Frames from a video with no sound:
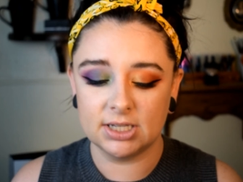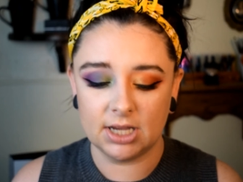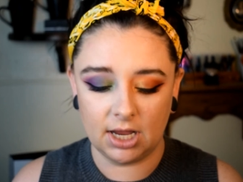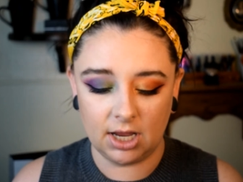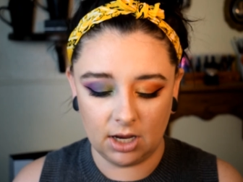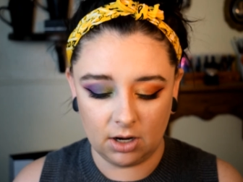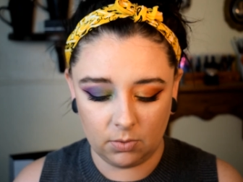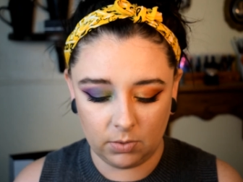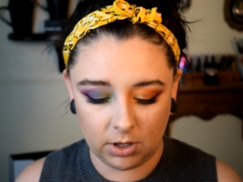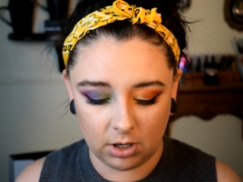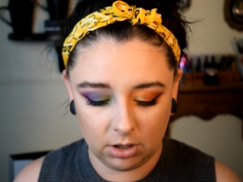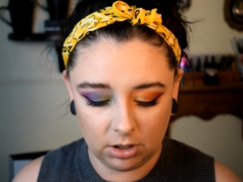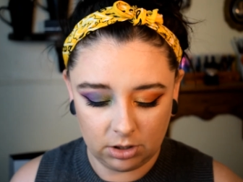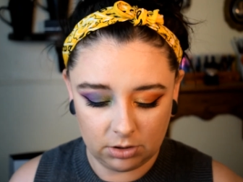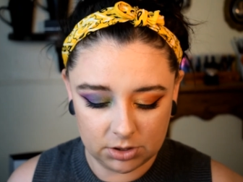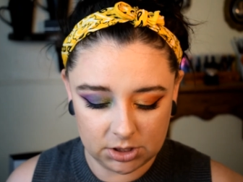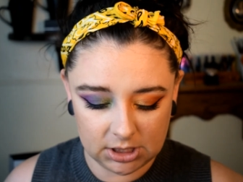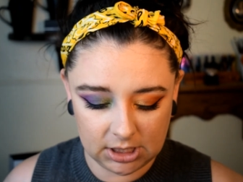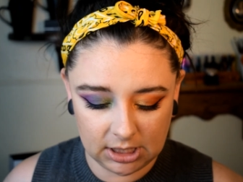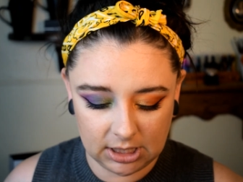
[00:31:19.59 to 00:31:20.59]
and we are
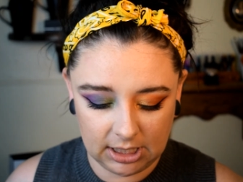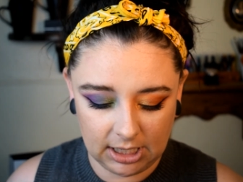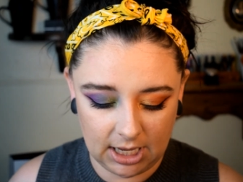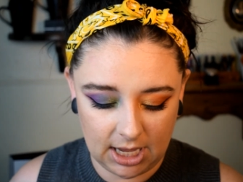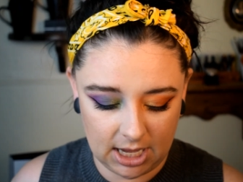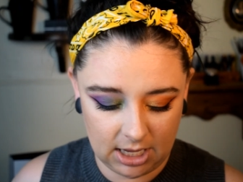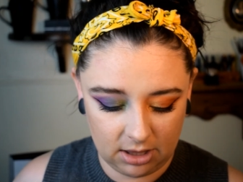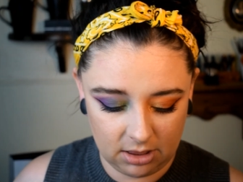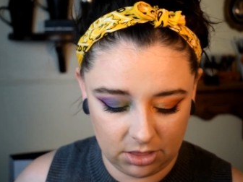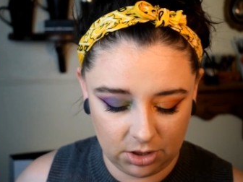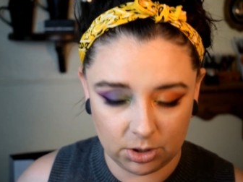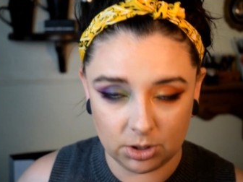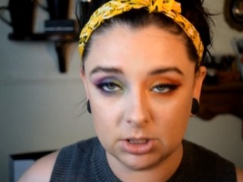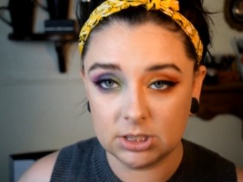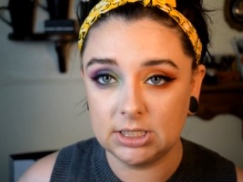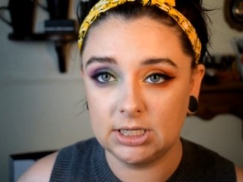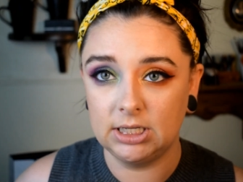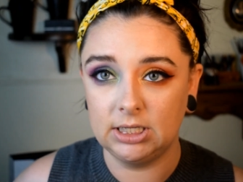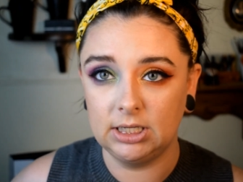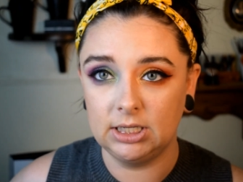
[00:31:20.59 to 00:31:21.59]
using the
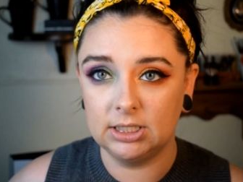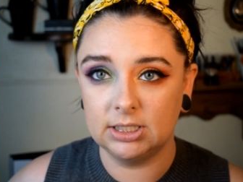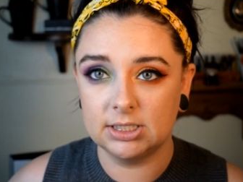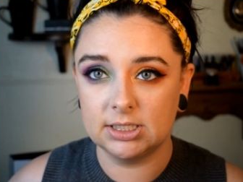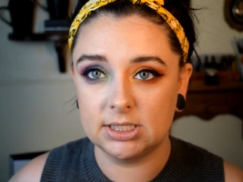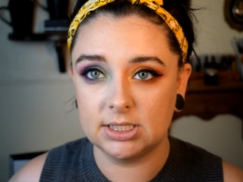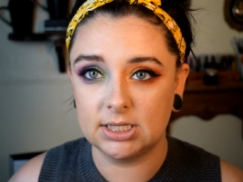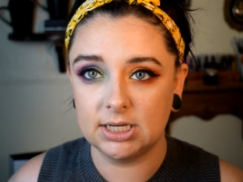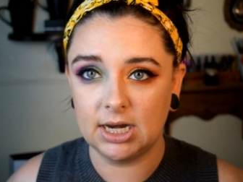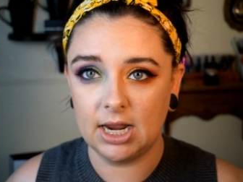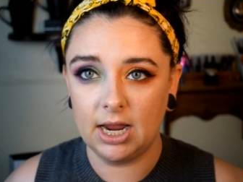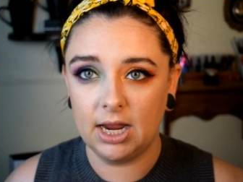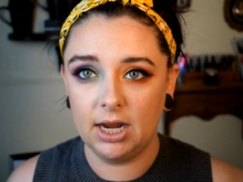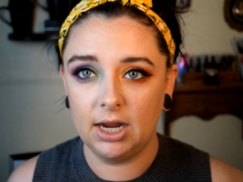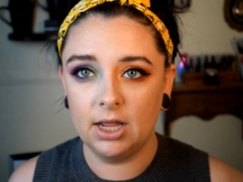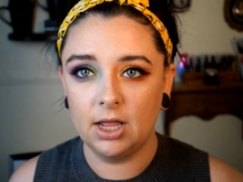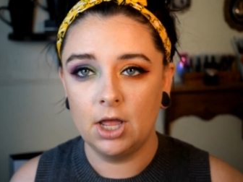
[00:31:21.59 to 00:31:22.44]
813s today.